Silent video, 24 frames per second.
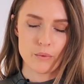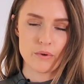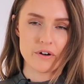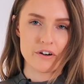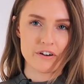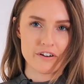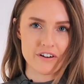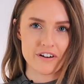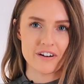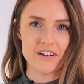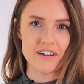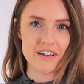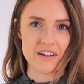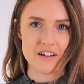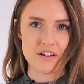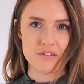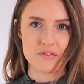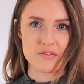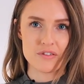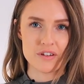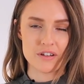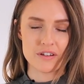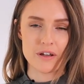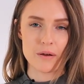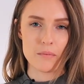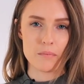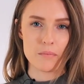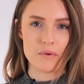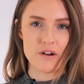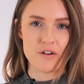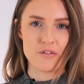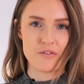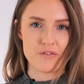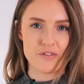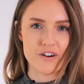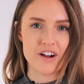we're gonna give the tempeh
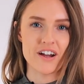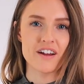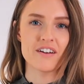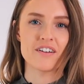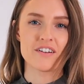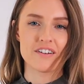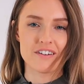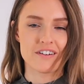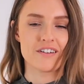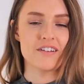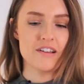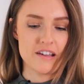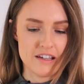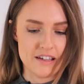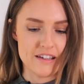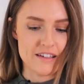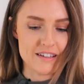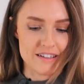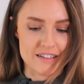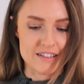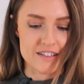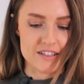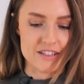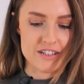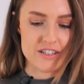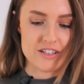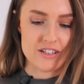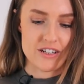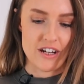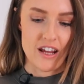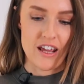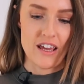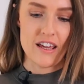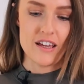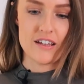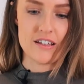a final
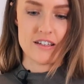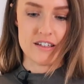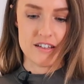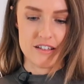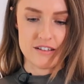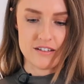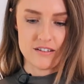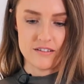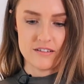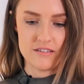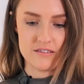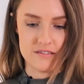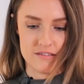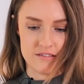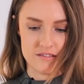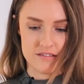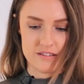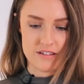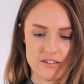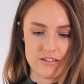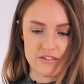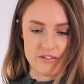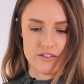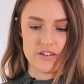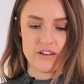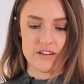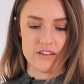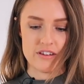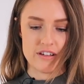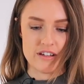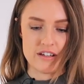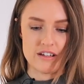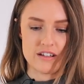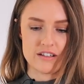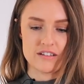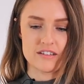shake so that
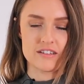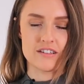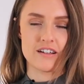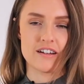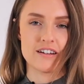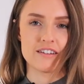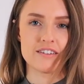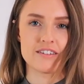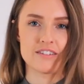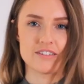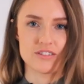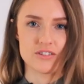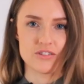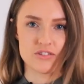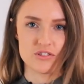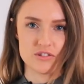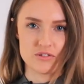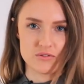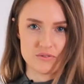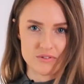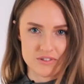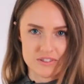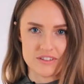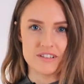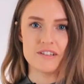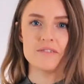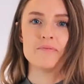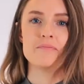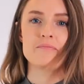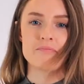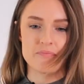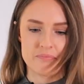they get nice and juicy.